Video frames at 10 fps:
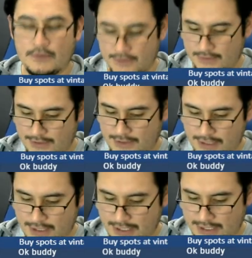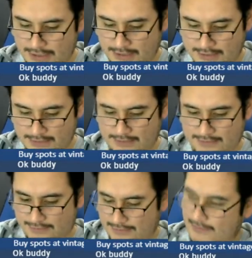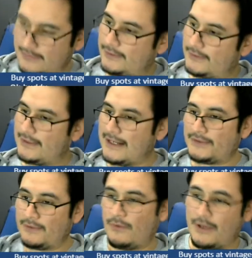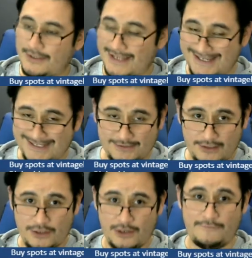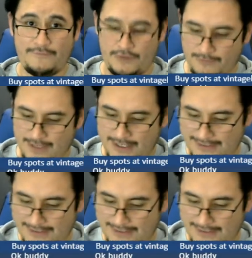Ernie. 2001, that is on our view, man.